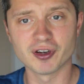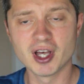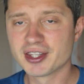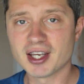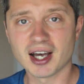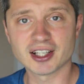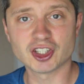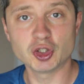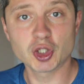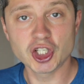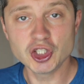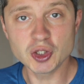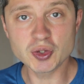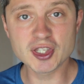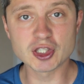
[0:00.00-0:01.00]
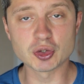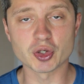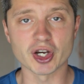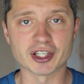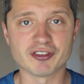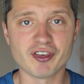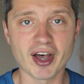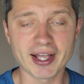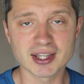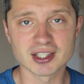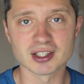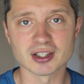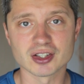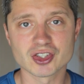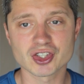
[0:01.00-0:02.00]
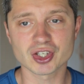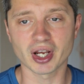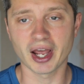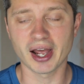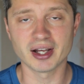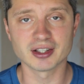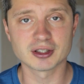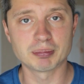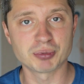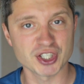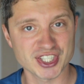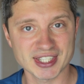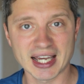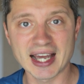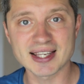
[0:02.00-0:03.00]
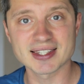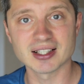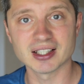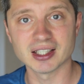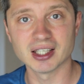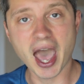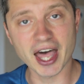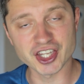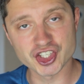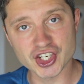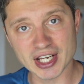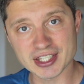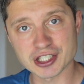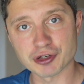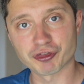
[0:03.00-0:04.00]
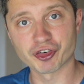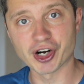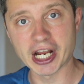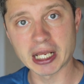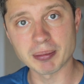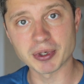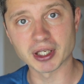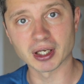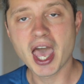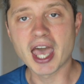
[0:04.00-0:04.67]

that you can use it to your advantage and precisely adjust your framing